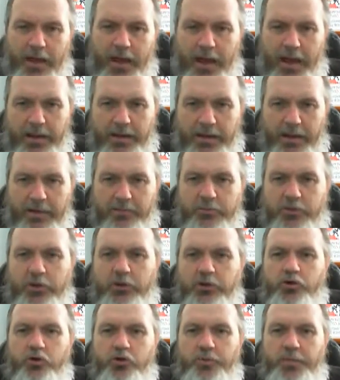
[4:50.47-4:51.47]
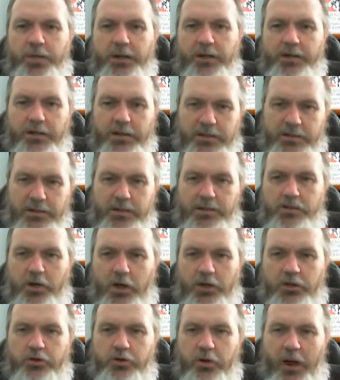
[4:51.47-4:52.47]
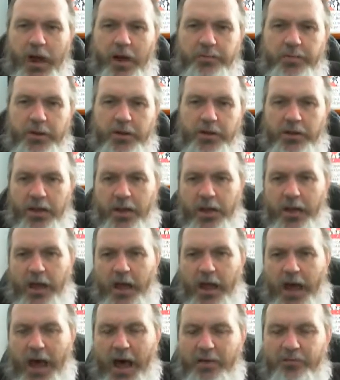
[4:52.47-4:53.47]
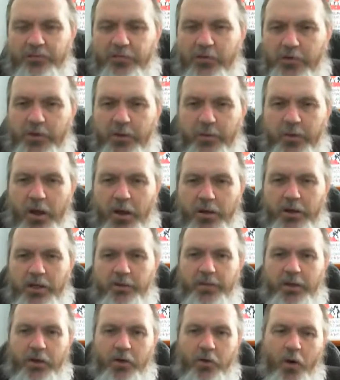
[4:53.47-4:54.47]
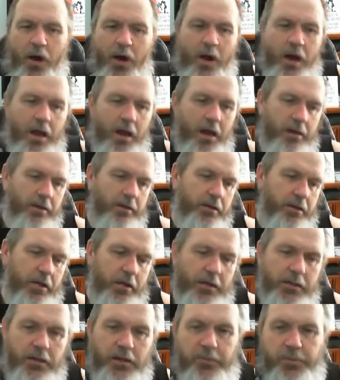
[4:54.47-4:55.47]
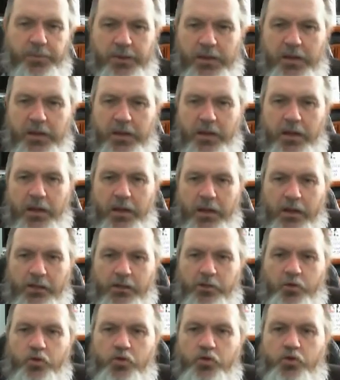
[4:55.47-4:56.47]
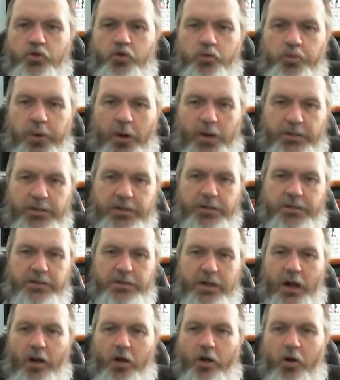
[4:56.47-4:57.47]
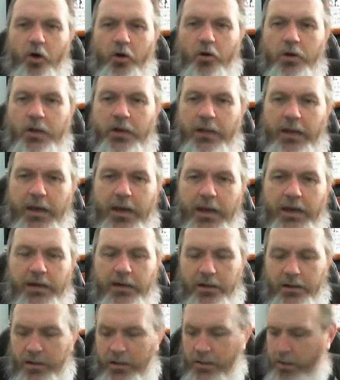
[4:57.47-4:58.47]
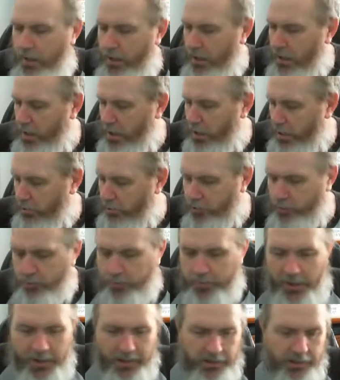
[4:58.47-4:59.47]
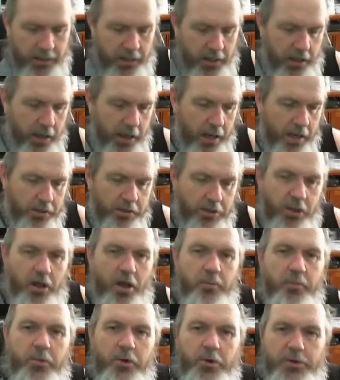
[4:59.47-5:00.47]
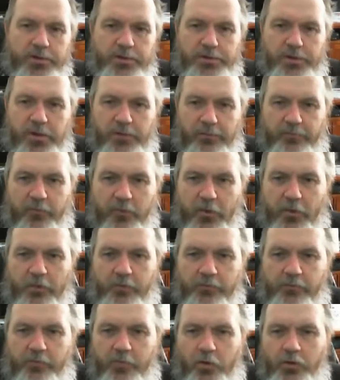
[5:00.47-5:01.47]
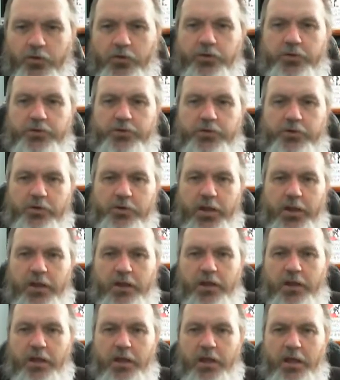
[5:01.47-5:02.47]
And I'm just hoping this is going to happen. As for the Bloc Québécois and the NDP, those two parties are only there to break the numbers for voters, okay?